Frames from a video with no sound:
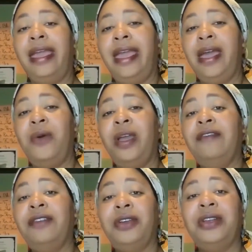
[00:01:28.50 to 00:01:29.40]

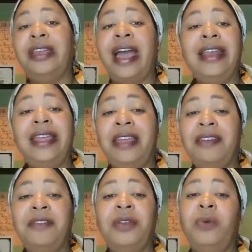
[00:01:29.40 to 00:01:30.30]
However, not
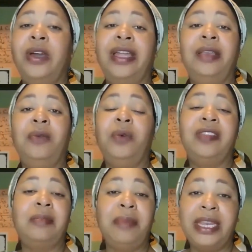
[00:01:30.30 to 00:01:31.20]
everyone
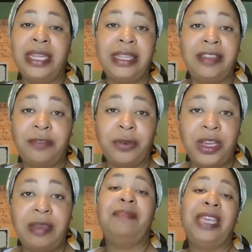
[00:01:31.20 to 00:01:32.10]
was immediately
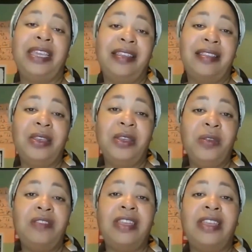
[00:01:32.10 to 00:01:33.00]
free because the
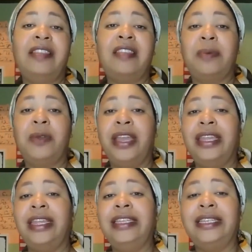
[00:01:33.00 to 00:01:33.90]
news did not spread
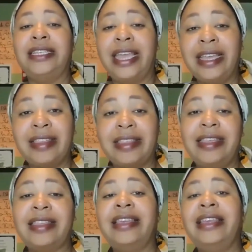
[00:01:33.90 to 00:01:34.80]
into
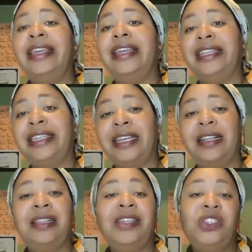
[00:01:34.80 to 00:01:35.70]
Texas
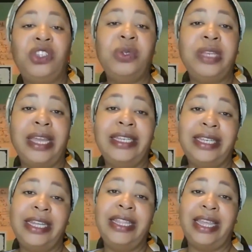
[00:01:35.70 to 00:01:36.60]
until June
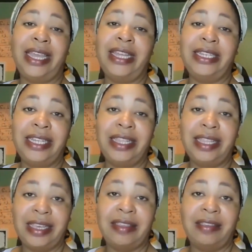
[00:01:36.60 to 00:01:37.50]
19,
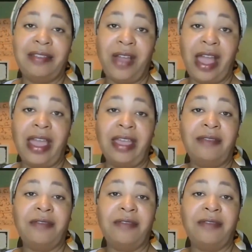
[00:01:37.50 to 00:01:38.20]
1865.